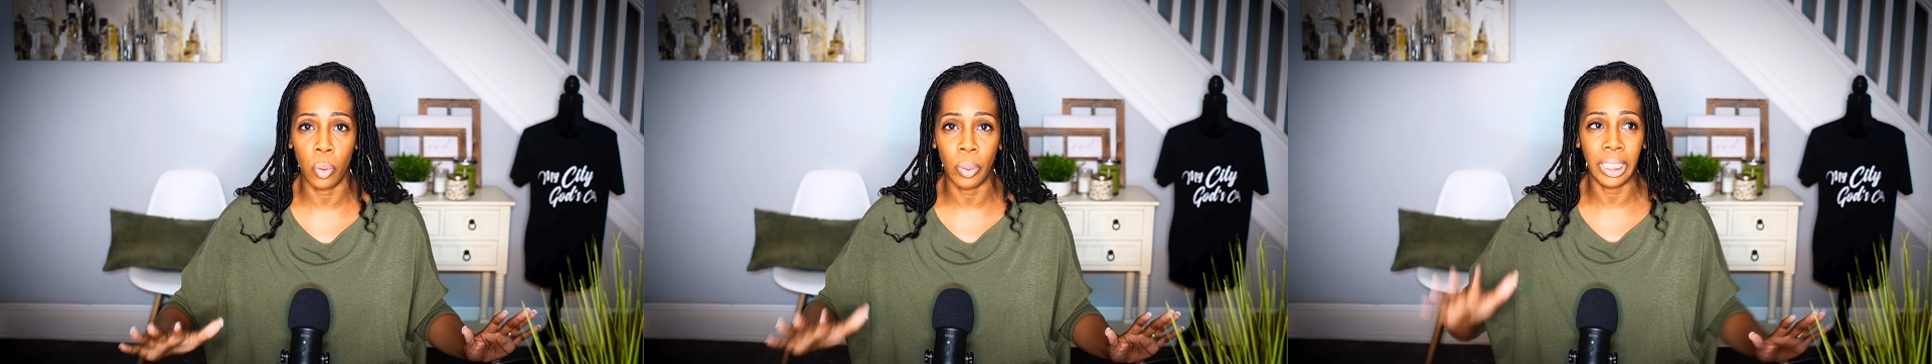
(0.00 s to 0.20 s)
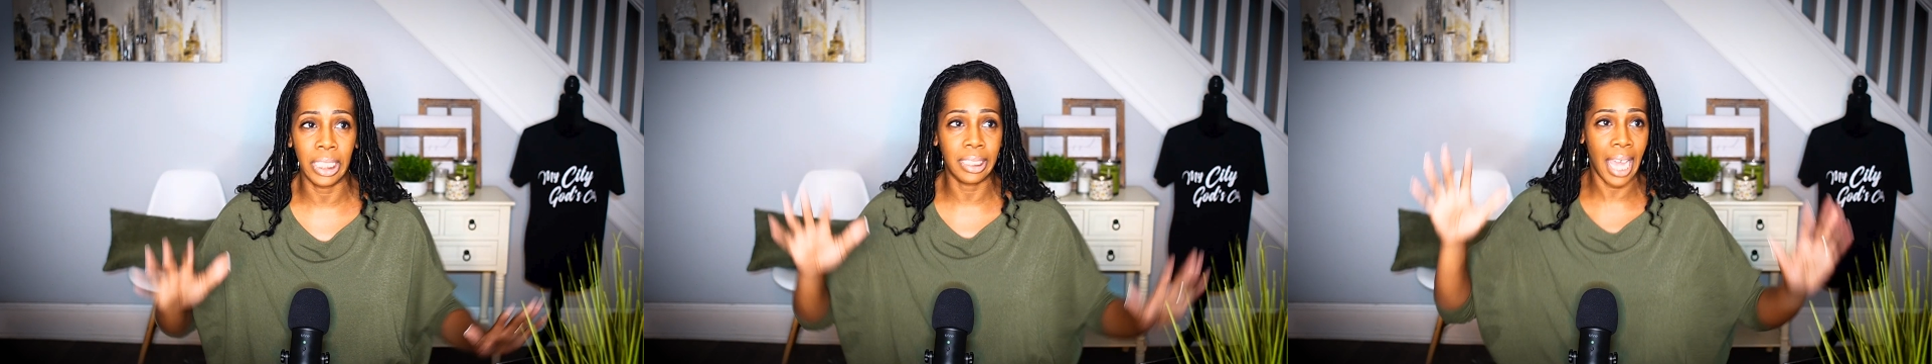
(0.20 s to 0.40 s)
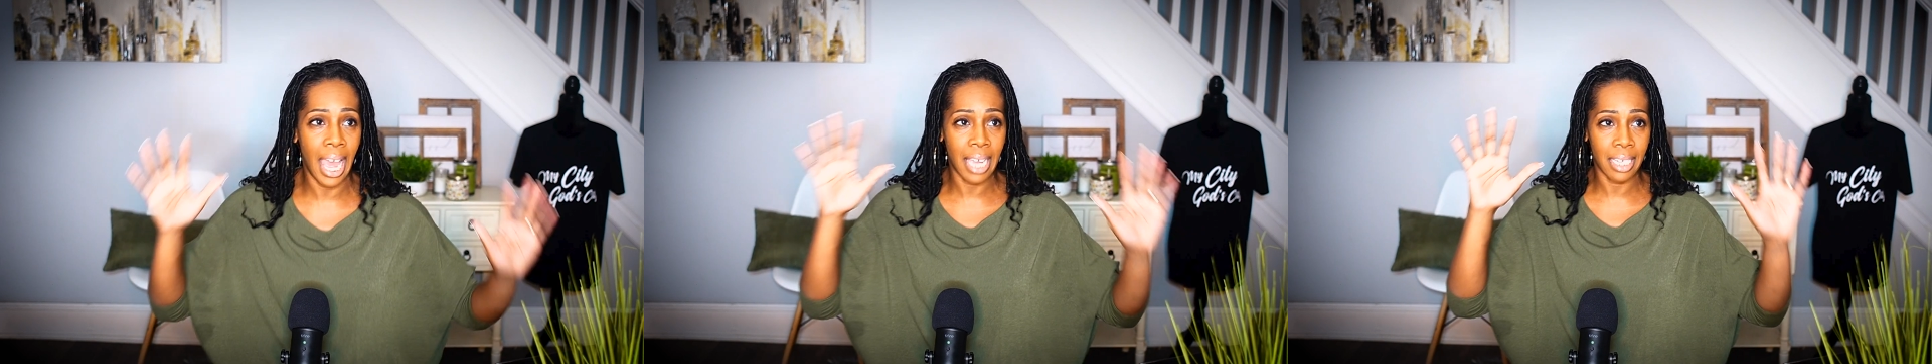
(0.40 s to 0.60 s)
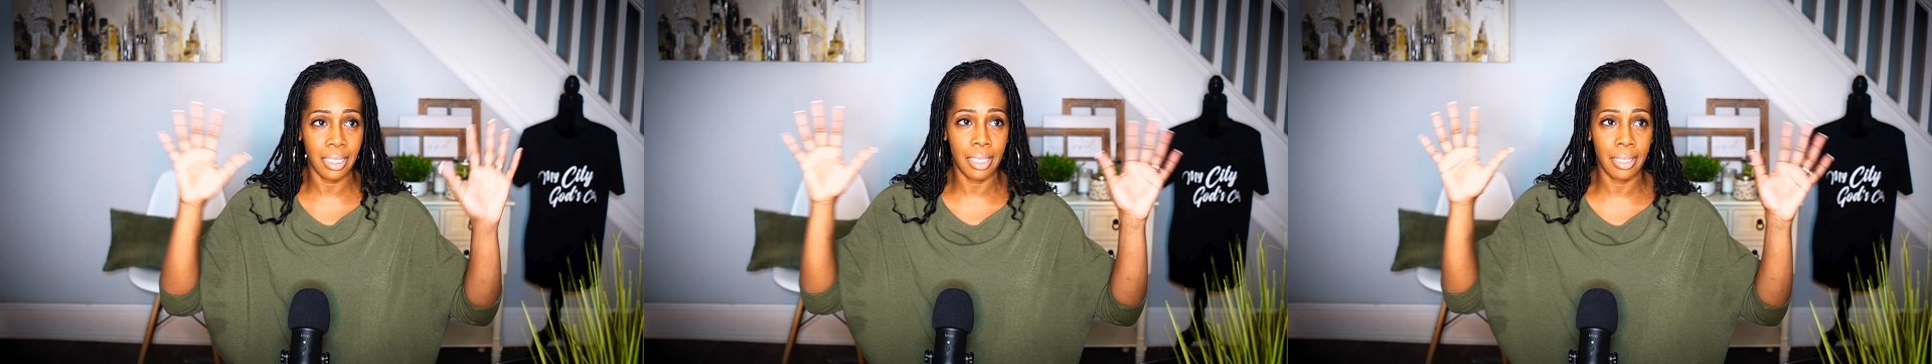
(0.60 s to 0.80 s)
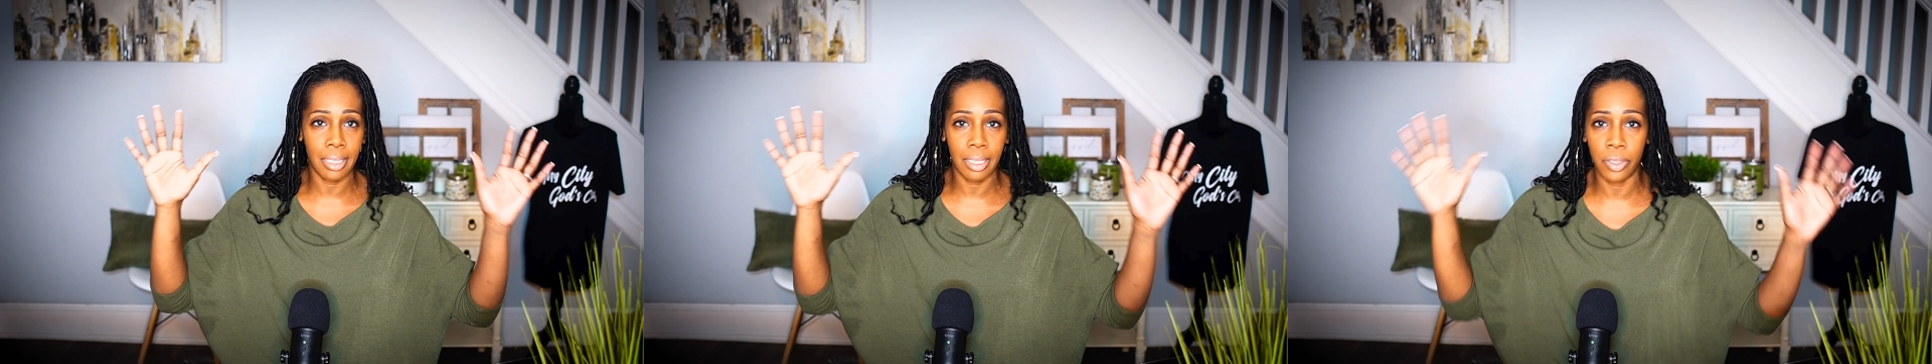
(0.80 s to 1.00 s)
and these
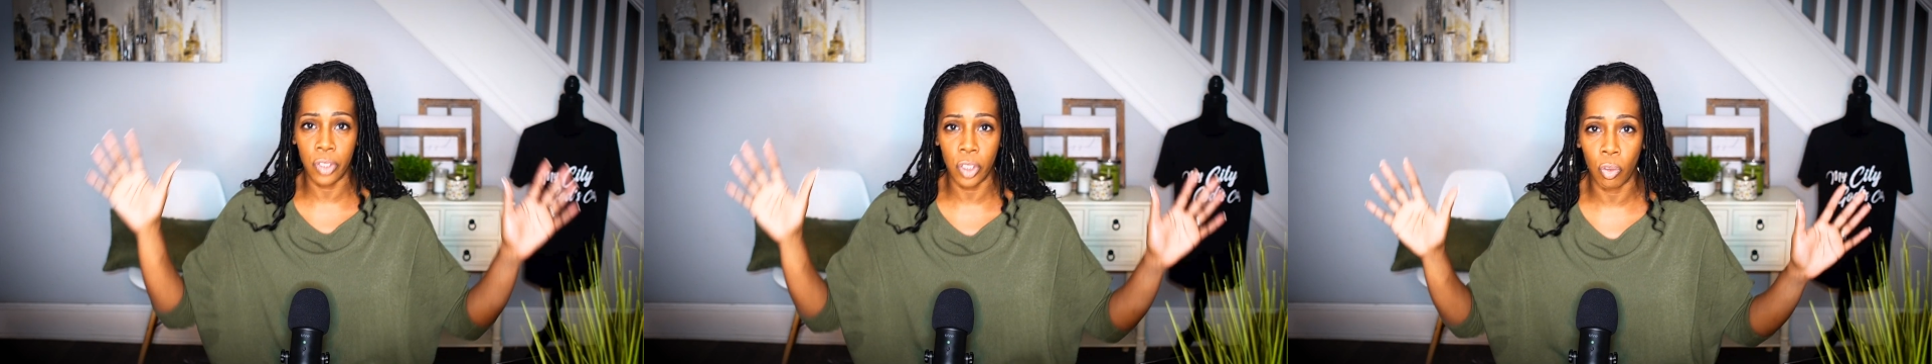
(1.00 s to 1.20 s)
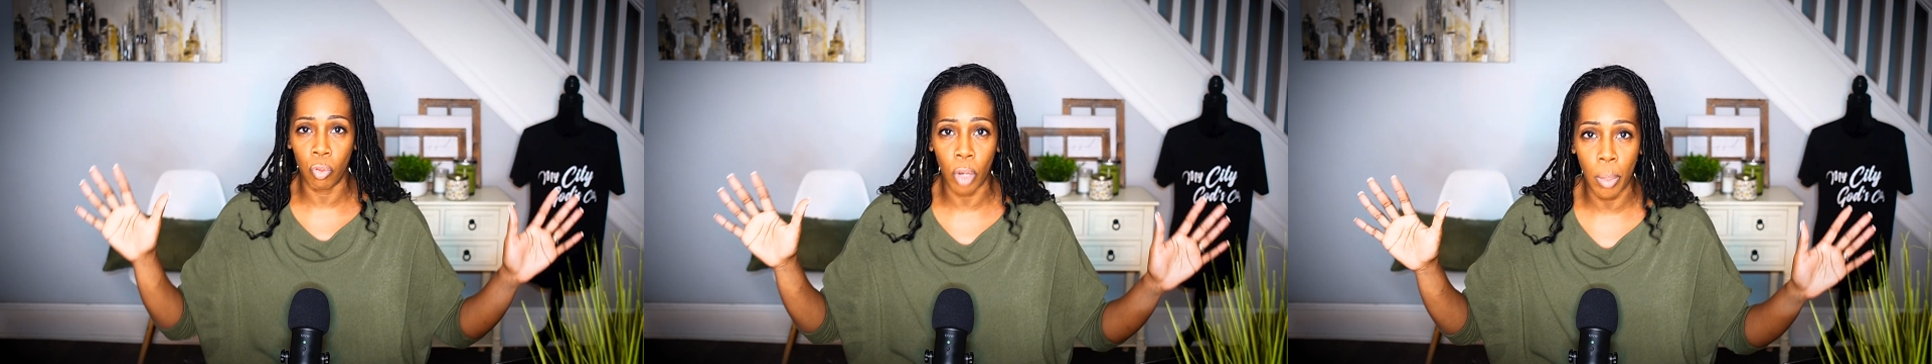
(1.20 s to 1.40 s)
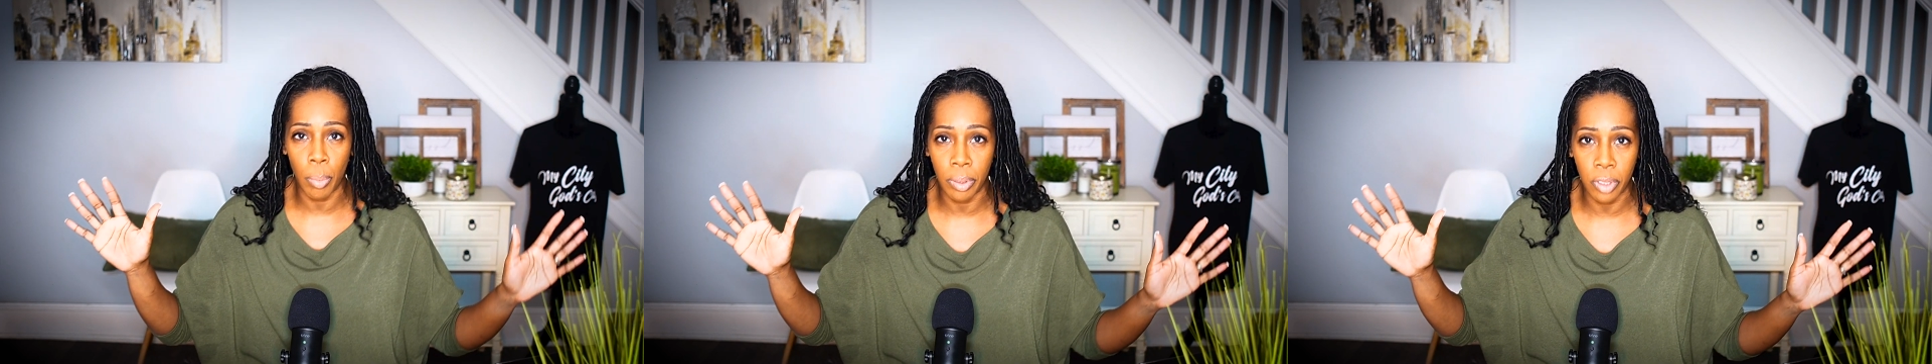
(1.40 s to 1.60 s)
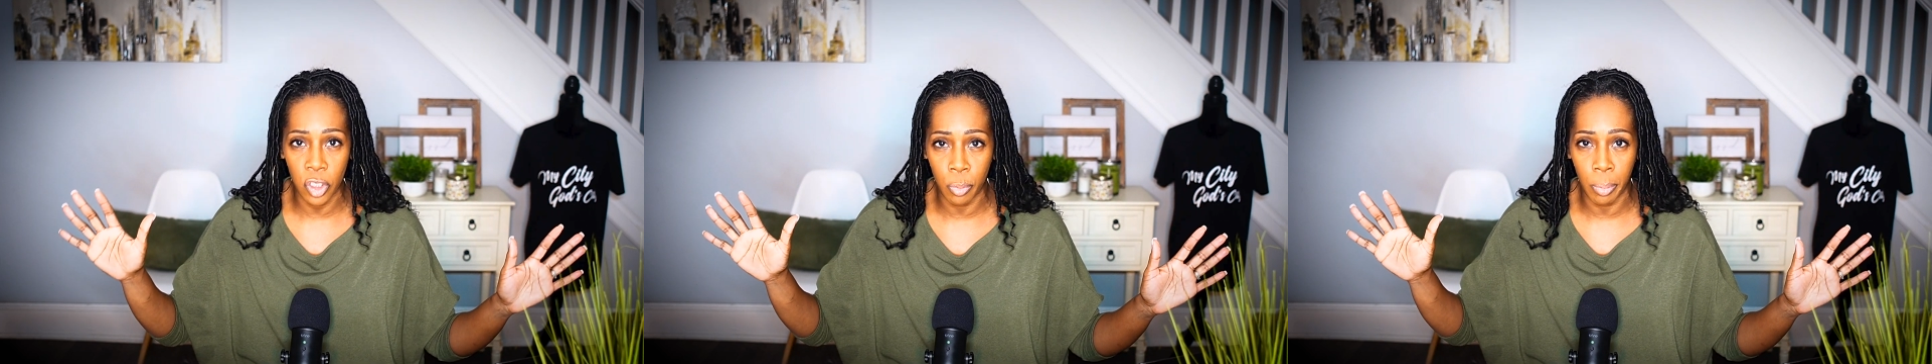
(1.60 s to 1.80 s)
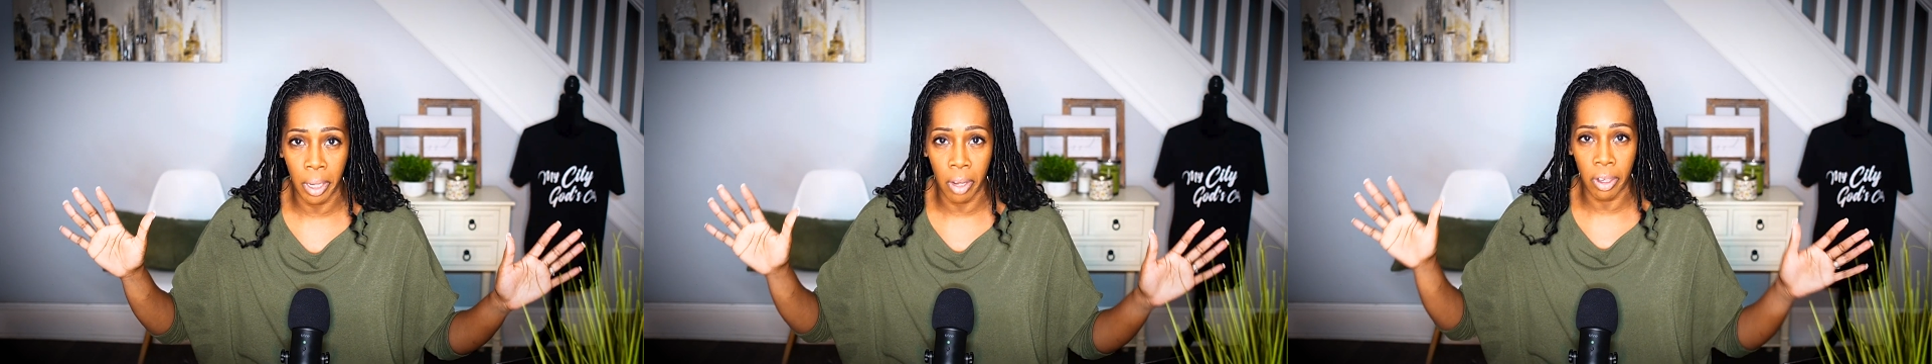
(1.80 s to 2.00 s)
accesses into the realm of the
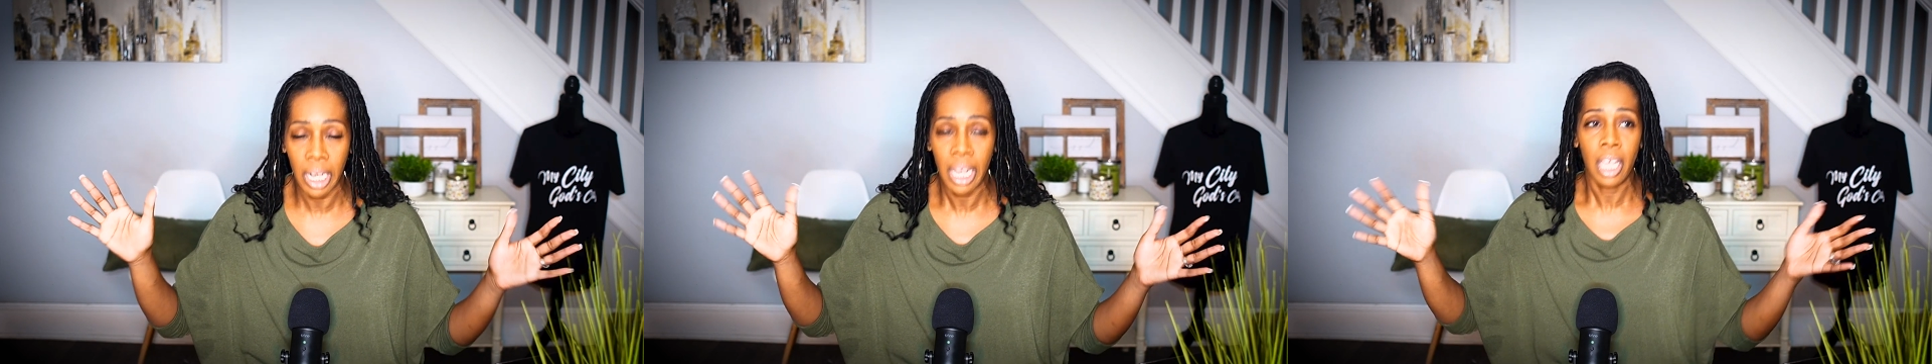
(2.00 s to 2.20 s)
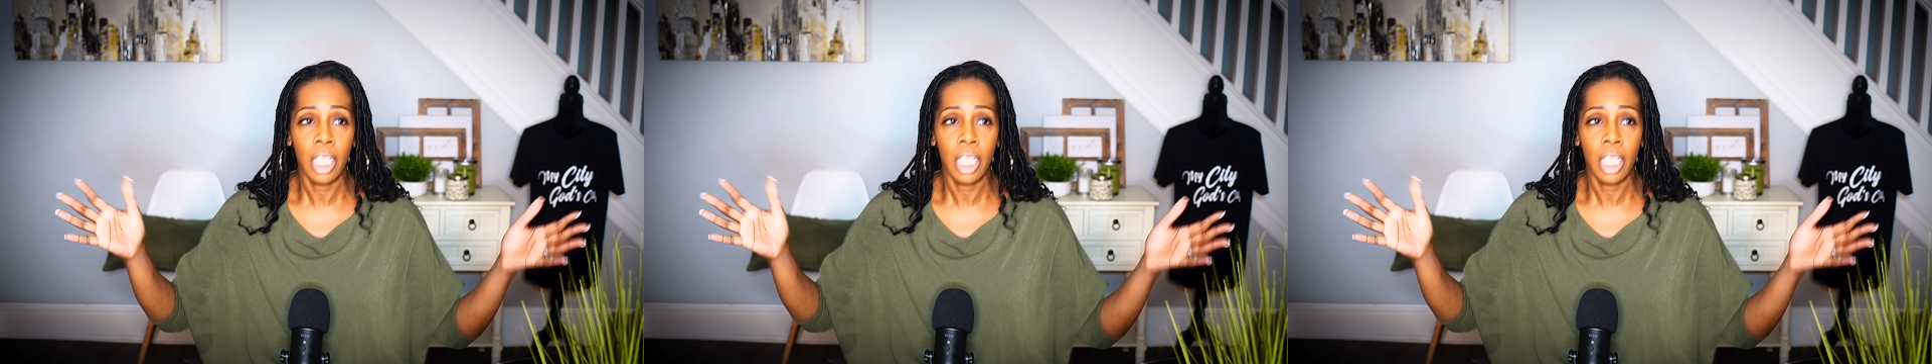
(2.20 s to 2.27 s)
spirit,